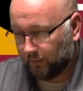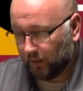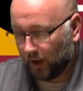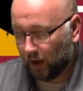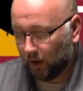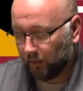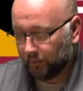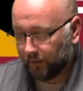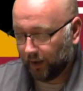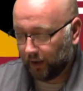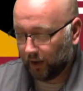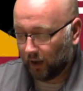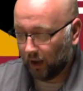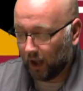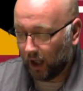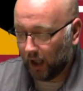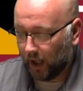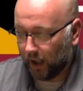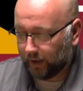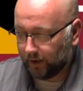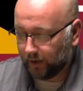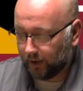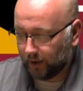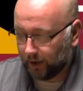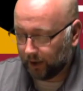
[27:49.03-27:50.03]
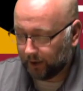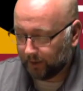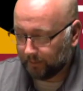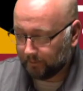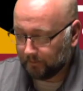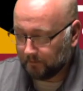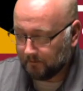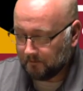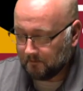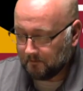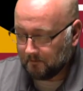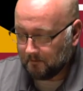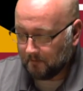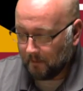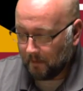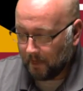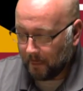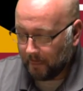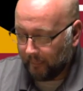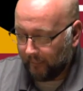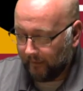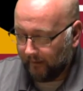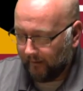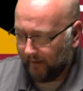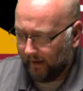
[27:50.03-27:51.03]
involved in a lot.
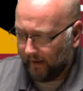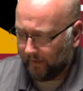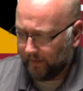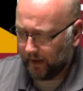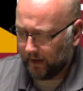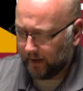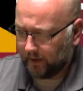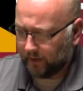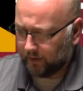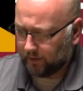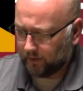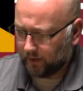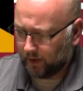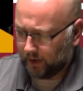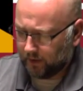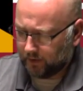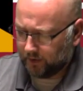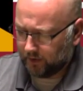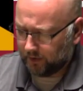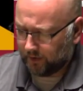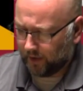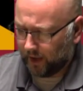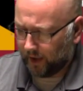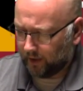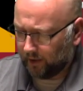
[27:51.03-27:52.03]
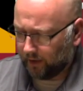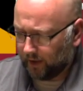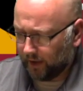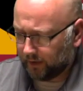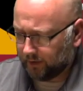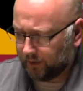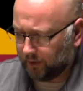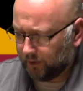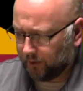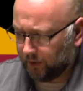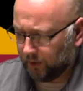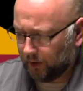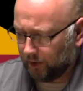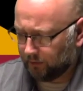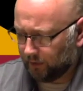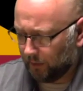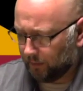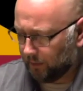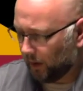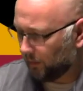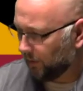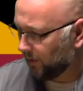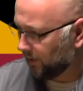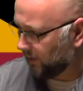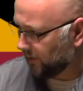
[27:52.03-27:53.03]
And then I just got elected to the
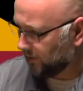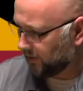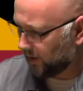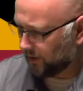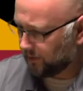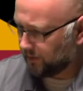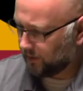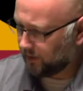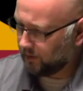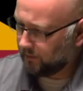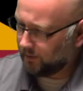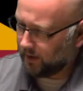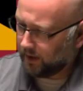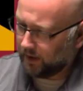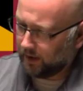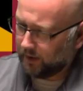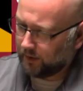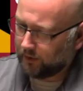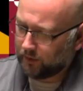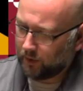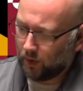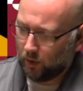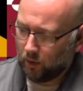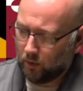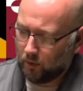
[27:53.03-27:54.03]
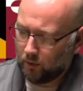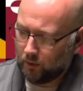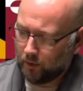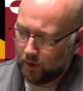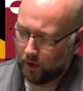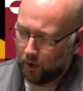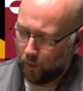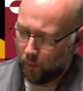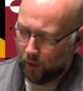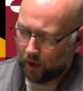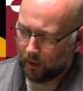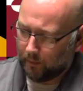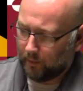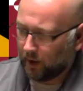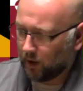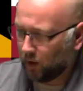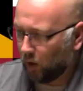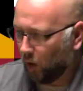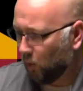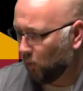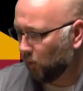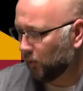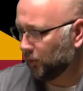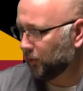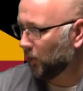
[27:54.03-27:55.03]
Republican Central Committee. So one of my
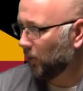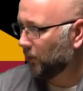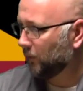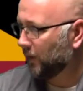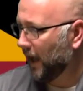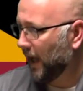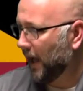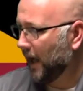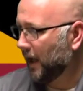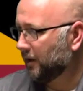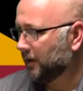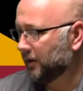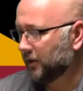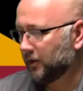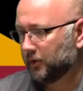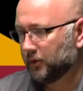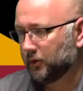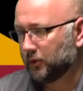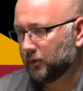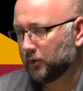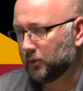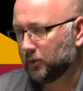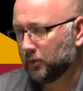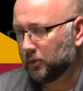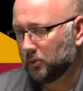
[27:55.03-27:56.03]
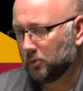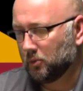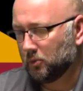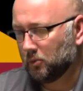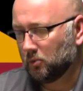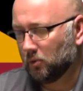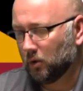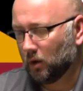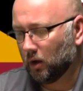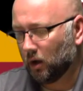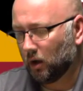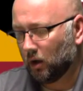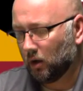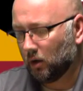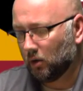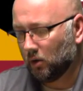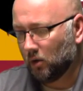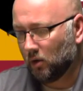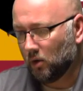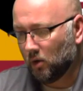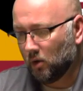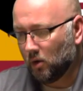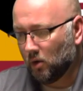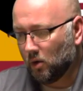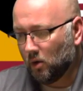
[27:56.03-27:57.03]
goals on that is to
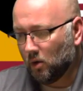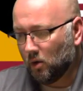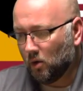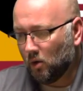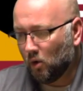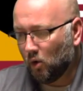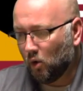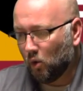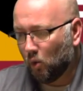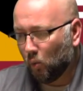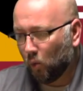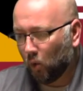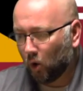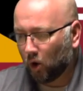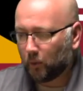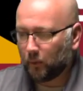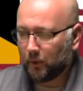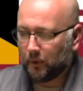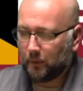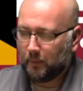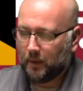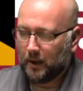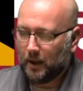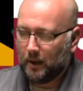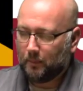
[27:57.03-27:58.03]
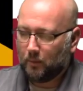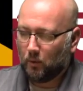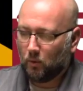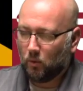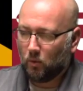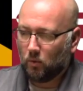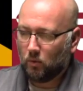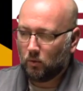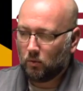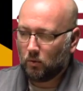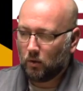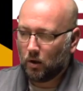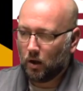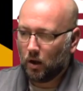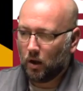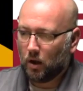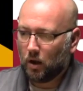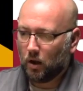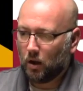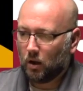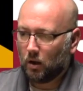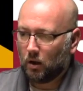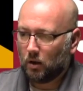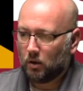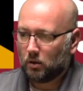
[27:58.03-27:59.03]
work with people
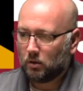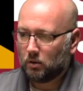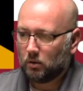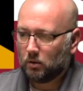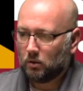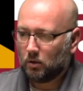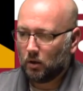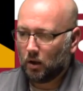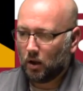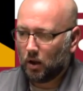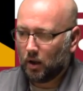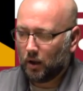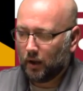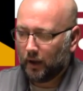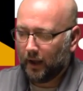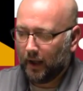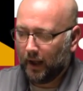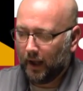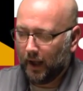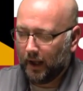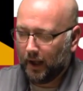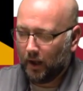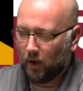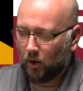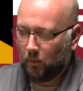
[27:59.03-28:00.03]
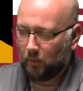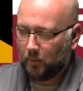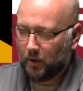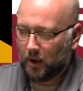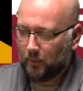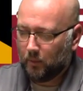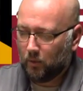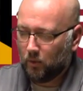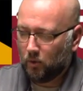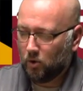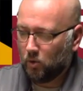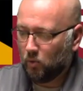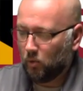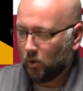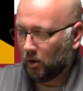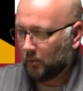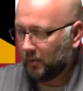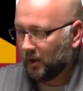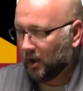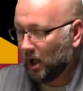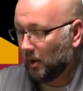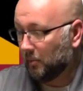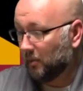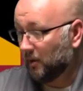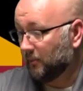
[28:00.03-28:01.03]
and help people who want
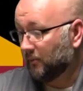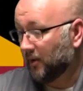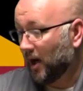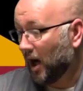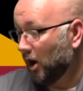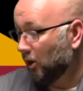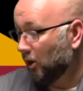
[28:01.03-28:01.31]
to become